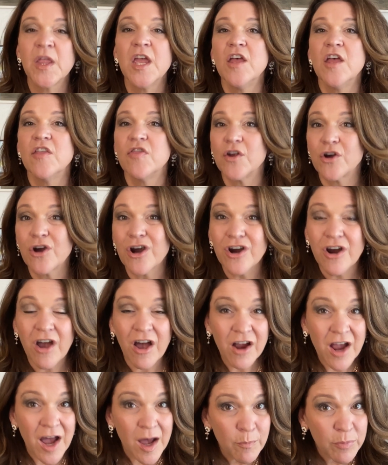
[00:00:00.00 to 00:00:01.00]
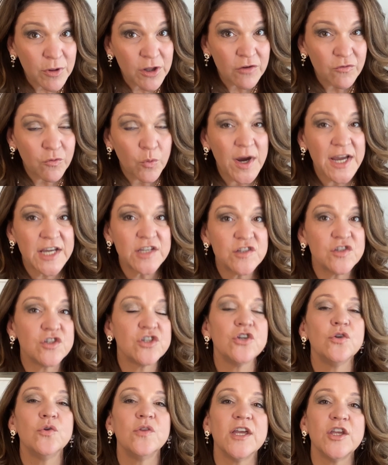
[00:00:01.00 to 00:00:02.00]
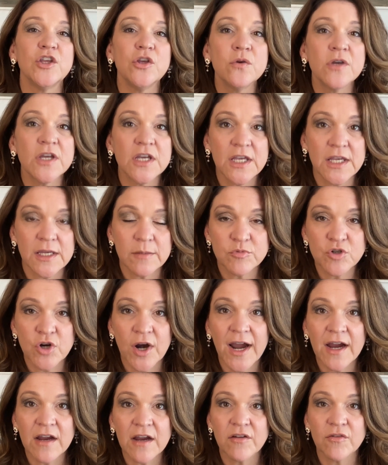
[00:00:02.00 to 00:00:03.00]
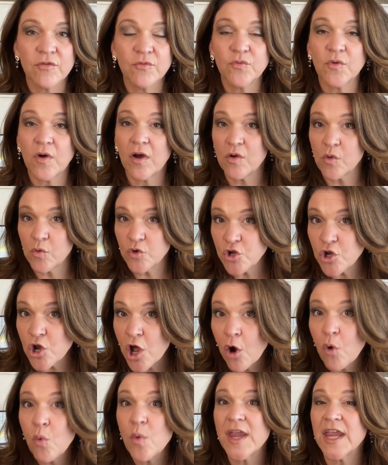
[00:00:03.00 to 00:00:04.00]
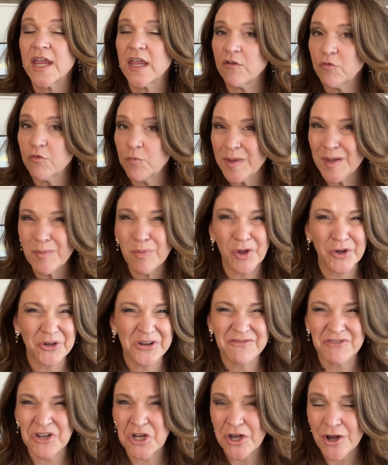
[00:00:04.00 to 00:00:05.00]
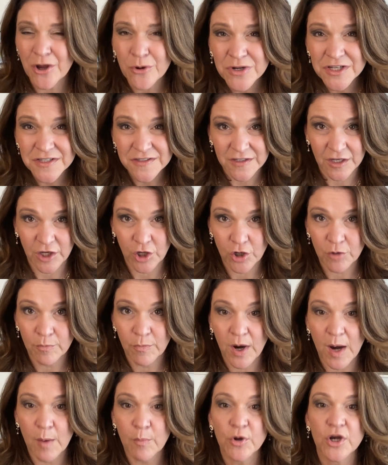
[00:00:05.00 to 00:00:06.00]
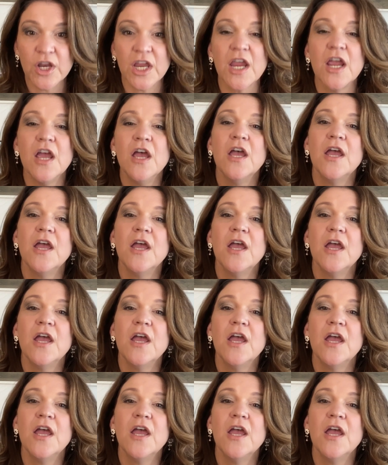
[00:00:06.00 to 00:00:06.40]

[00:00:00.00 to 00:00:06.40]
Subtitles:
There are a couple of ways too that you can keep track of knowing if people are even noticing your property.